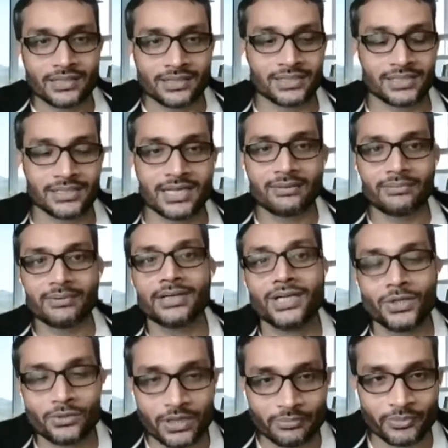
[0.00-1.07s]
this is our
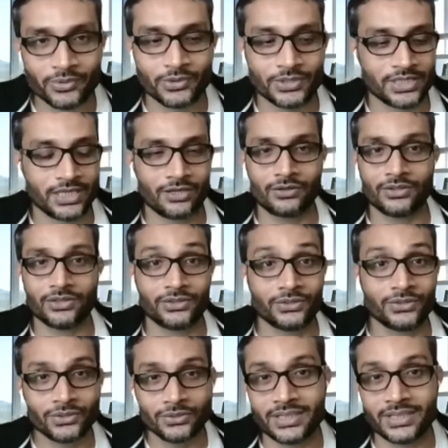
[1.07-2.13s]
new approach in order
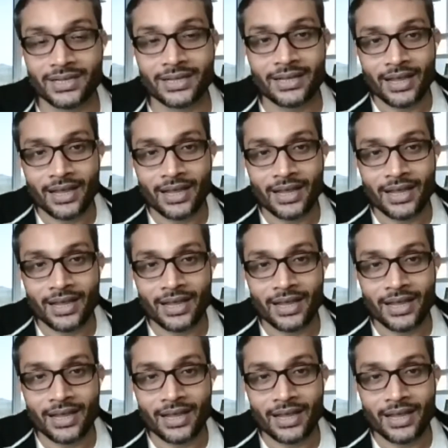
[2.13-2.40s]
to do it.